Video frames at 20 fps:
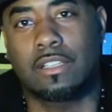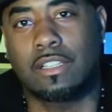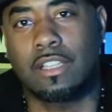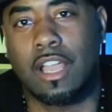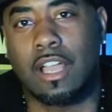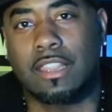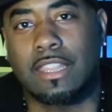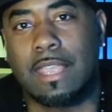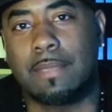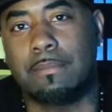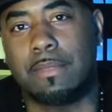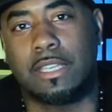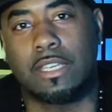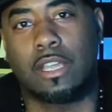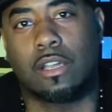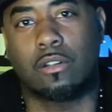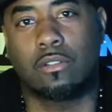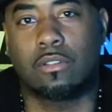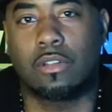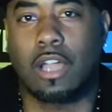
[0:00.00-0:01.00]
Y'all let me
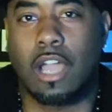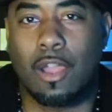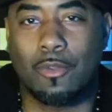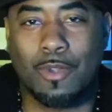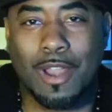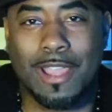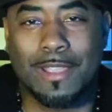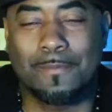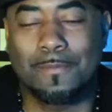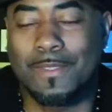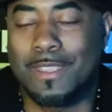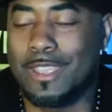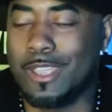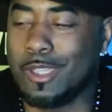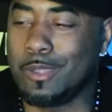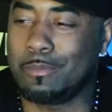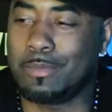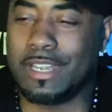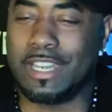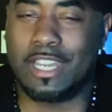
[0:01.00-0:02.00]
know. All right.
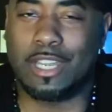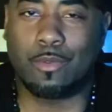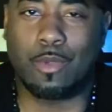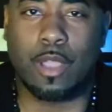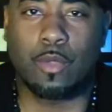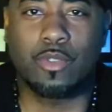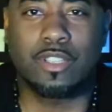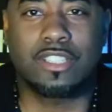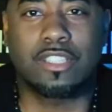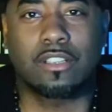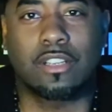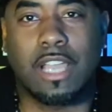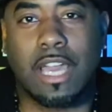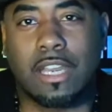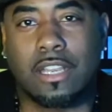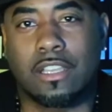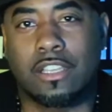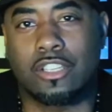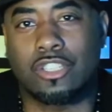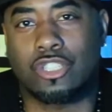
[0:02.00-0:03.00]
But anyway, we still
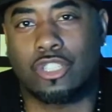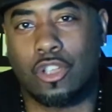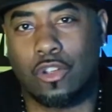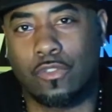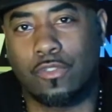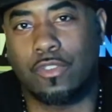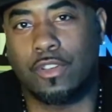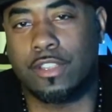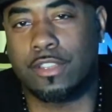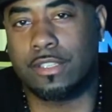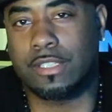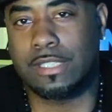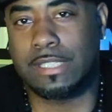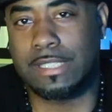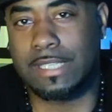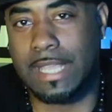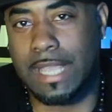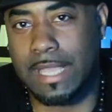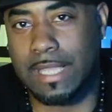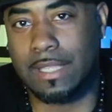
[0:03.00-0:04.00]
got a good show for you
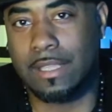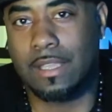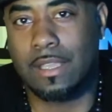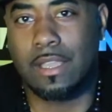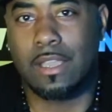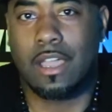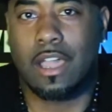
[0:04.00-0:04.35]
today.